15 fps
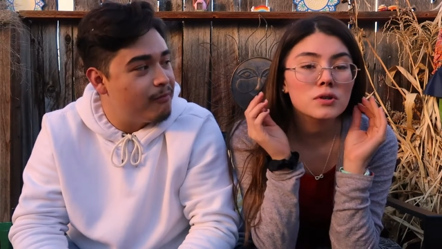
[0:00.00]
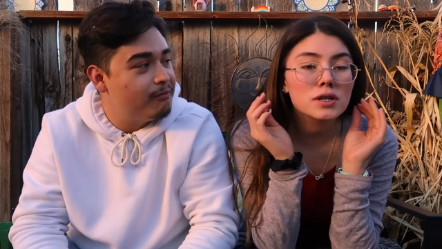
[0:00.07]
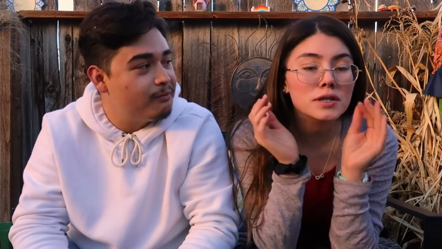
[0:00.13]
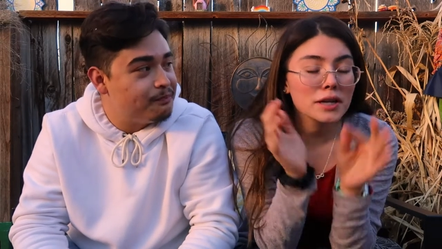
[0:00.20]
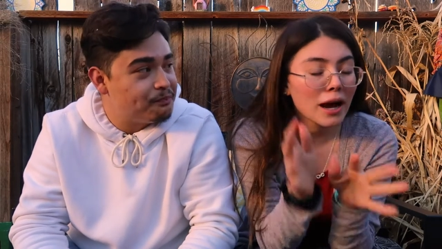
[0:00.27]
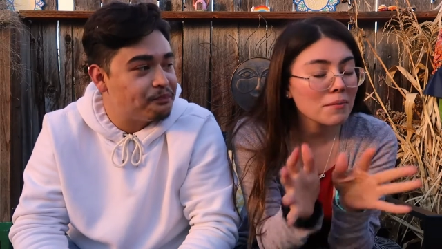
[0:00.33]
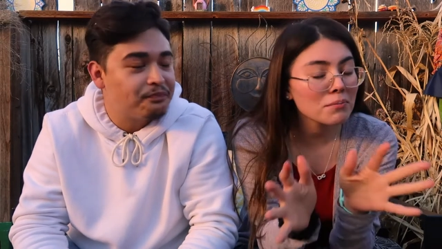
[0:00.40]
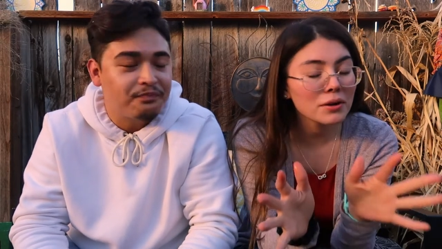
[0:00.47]

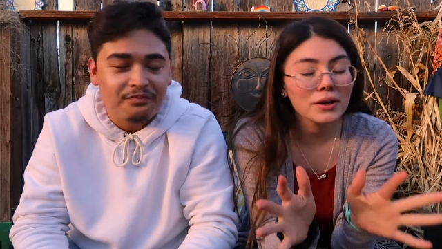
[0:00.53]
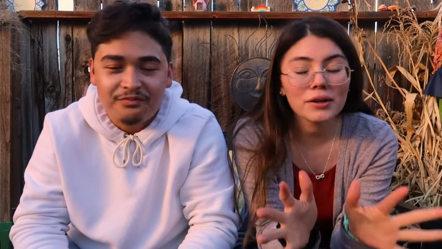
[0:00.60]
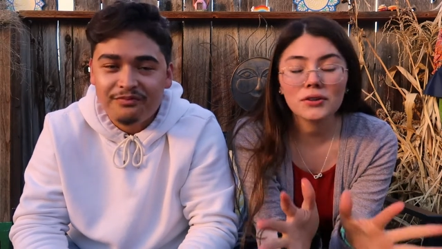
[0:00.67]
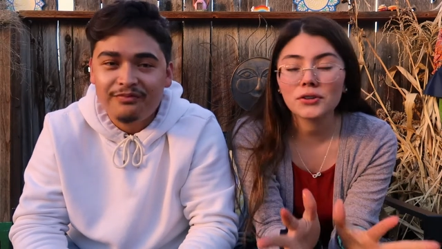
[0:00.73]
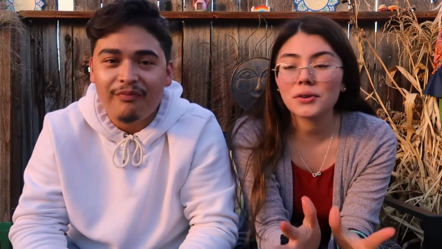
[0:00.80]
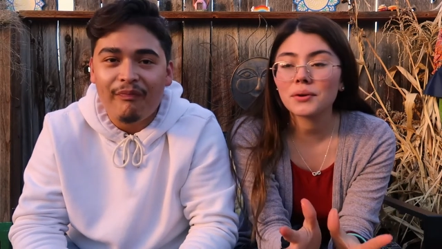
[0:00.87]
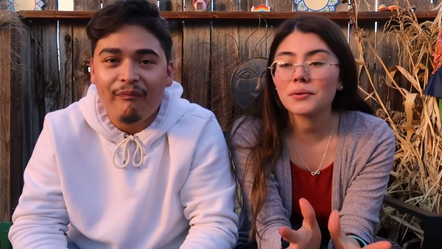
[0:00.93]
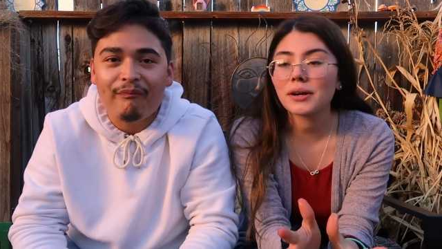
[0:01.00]
Speaker 1: stop what you're
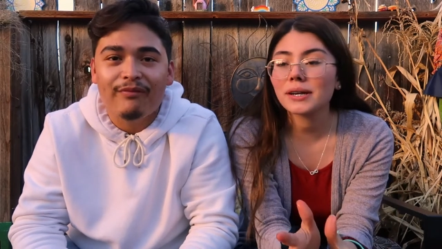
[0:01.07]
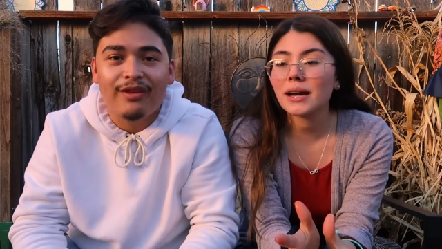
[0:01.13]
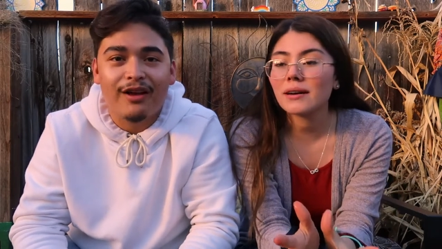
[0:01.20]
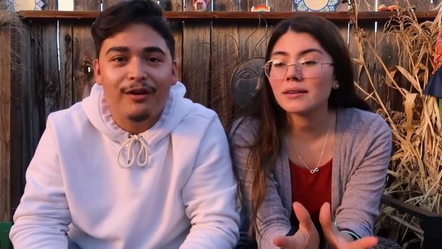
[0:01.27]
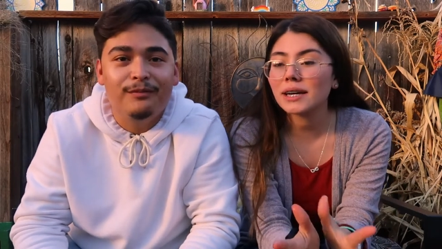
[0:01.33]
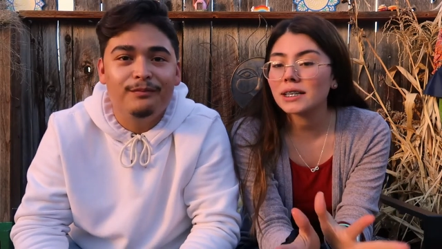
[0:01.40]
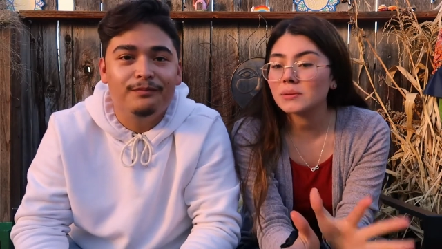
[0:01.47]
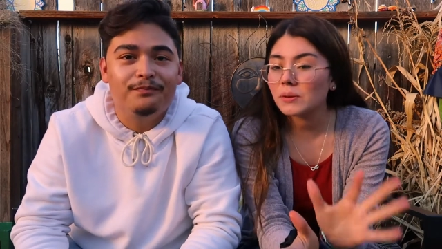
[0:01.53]
doing right now
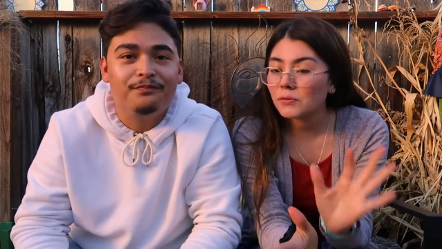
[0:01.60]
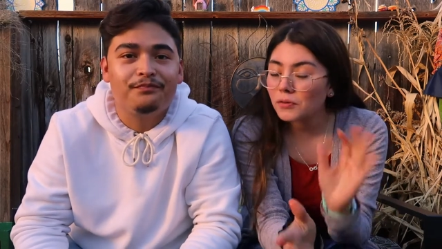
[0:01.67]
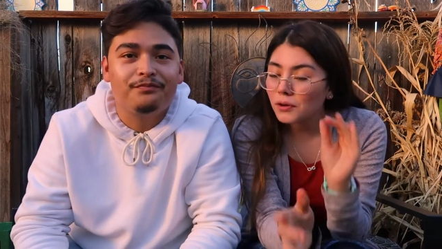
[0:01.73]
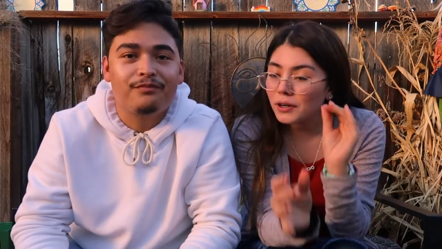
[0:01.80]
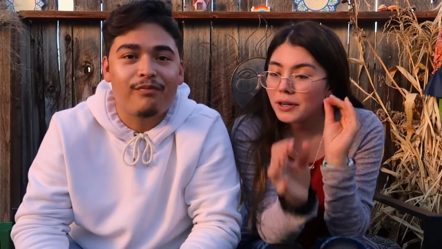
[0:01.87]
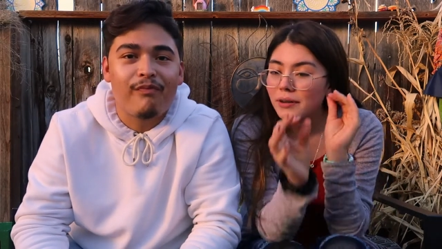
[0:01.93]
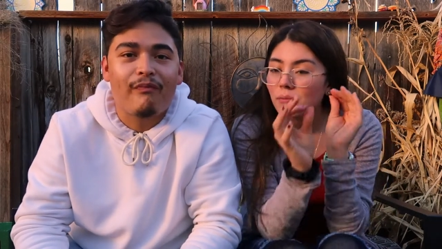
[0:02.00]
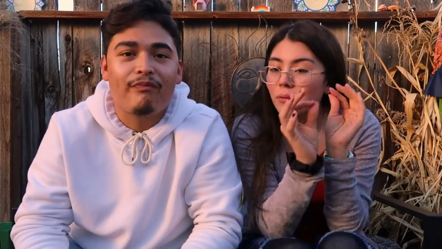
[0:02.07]
guys
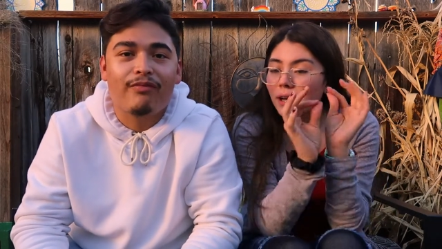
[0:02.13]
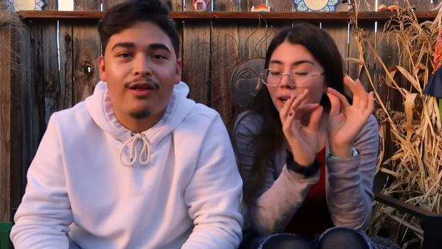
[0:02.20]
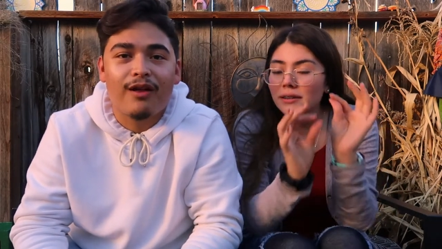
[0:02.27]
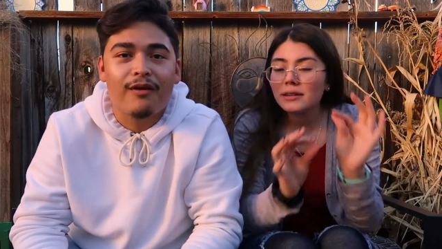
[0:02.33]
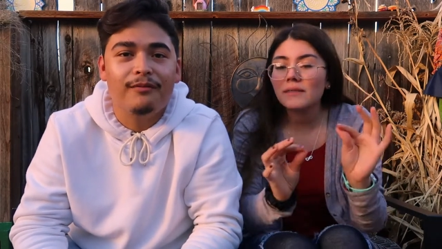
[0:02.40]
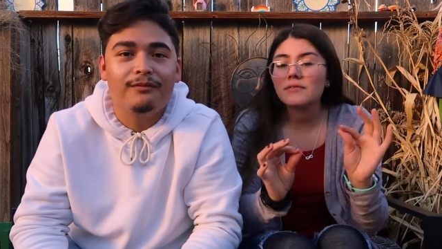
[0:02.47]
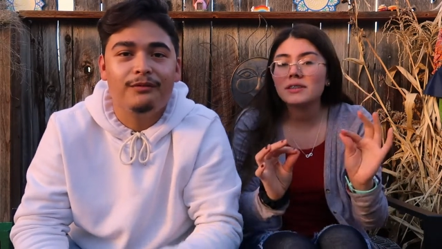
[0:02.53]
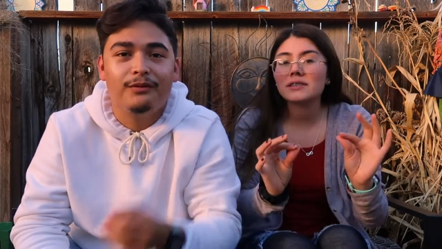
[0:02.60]
before we end
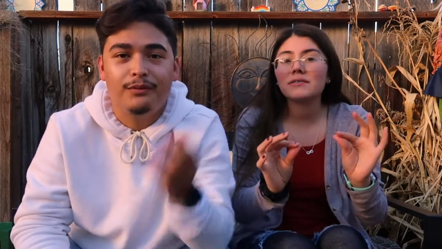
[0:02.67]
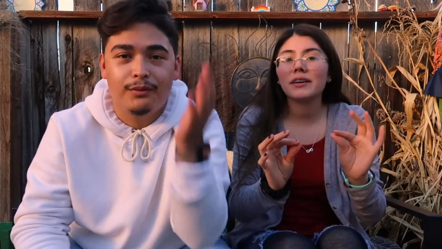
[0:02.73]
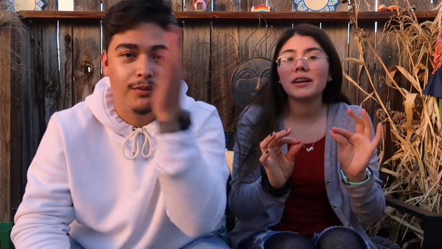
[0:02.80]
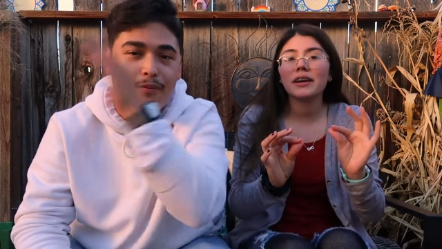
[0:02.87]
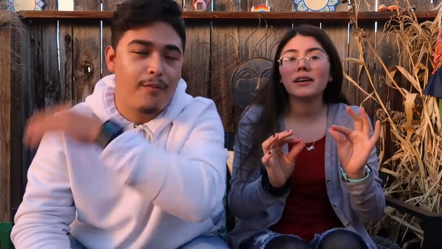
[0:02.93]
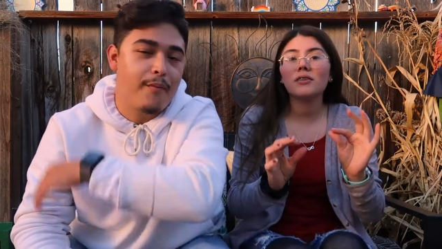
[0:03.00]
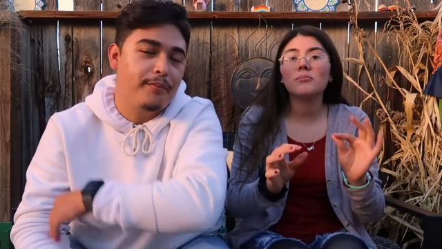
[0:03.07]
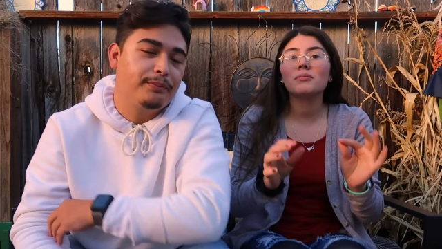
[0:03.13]
off this
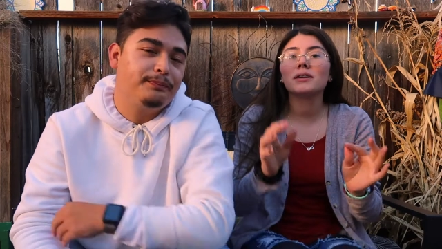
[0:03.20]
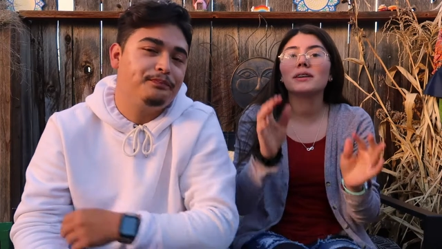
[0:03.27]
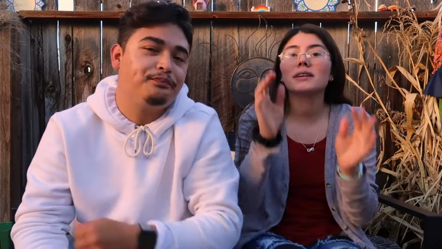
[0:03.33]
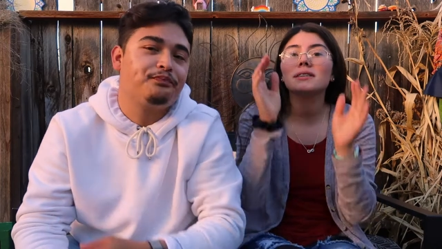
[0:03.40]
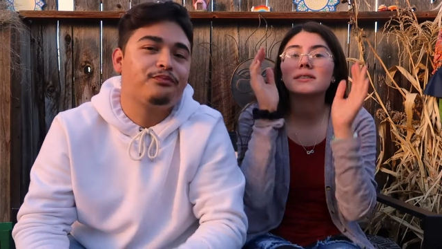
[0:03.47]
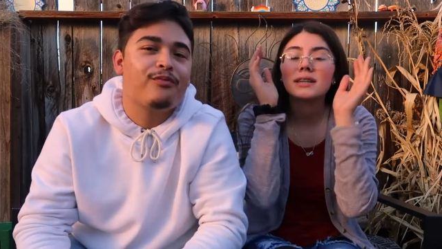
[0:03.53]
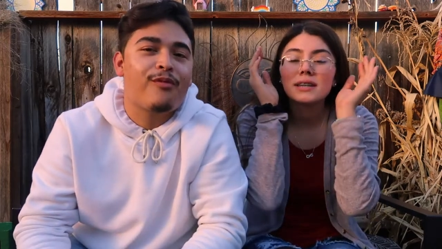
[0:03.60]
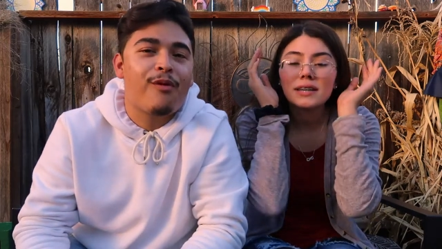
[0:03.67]
video because